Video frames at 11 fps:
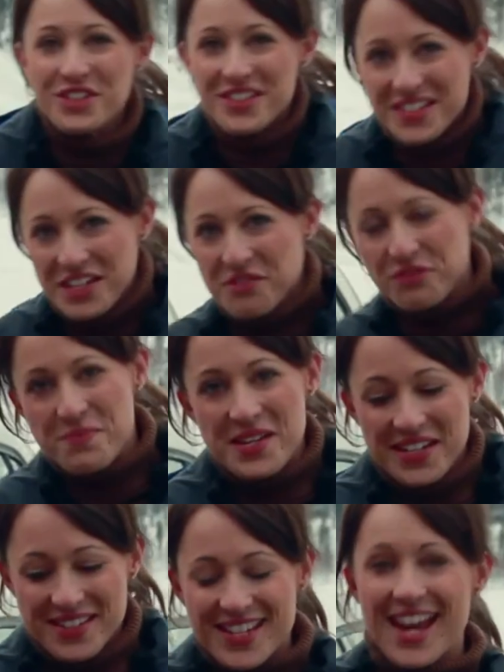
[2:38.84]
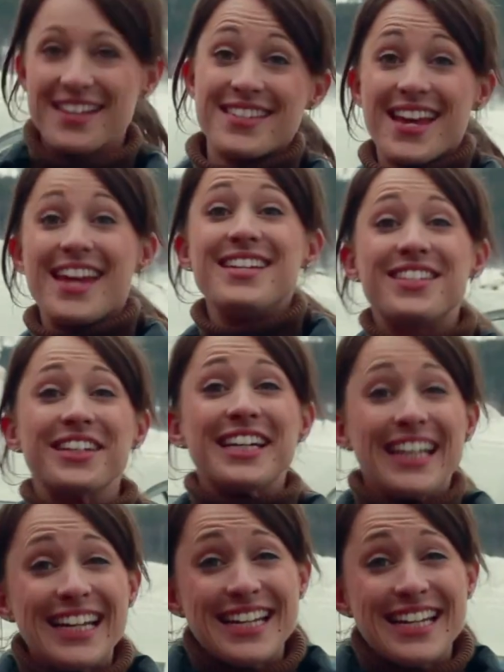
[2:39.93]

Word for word: see from these tests, there is a clear